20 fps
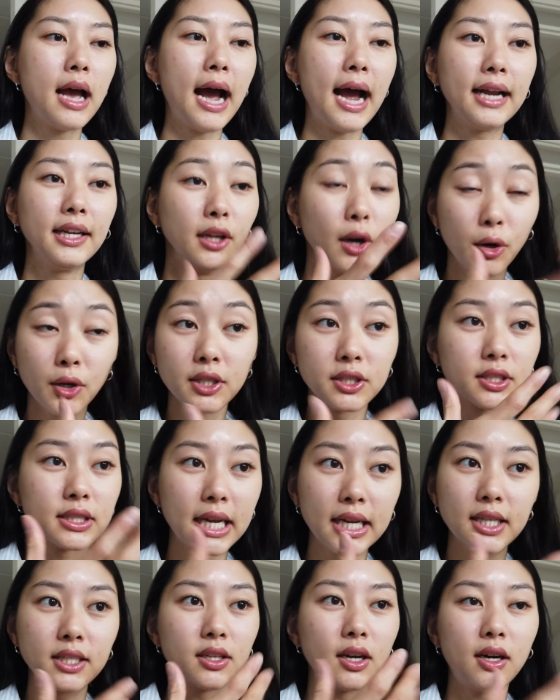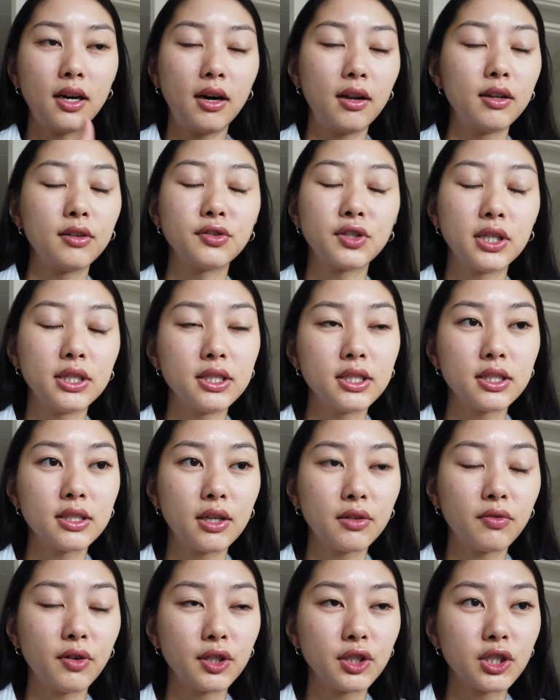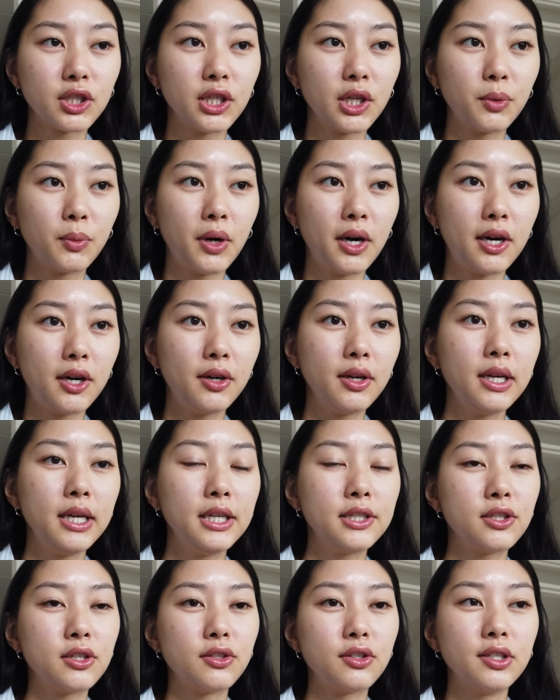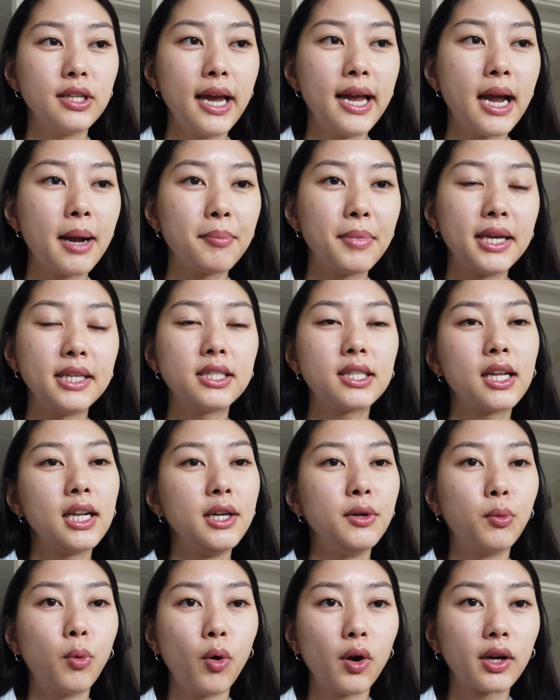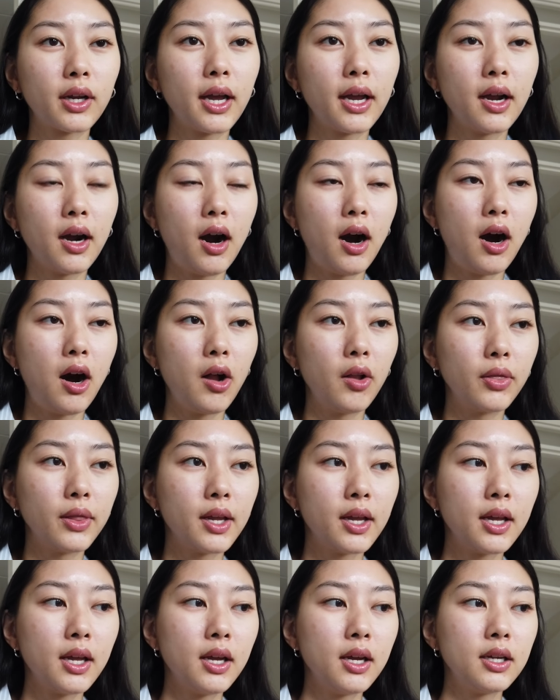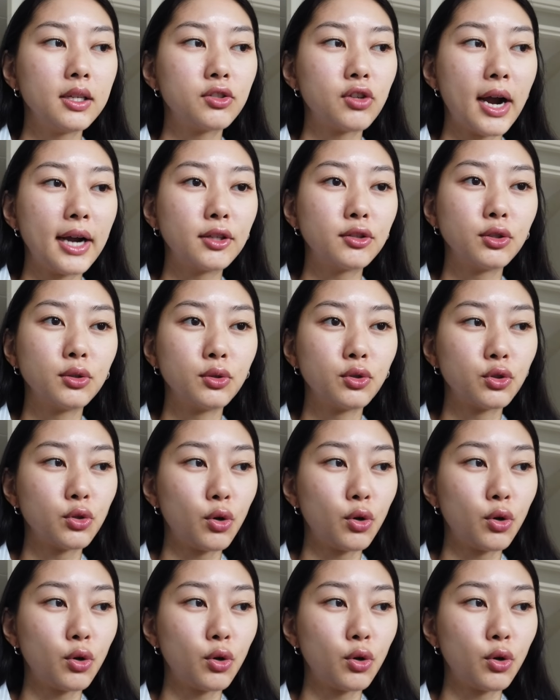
I noticed that it all of a sudden is not functioning well. So today I'm basically working on trying to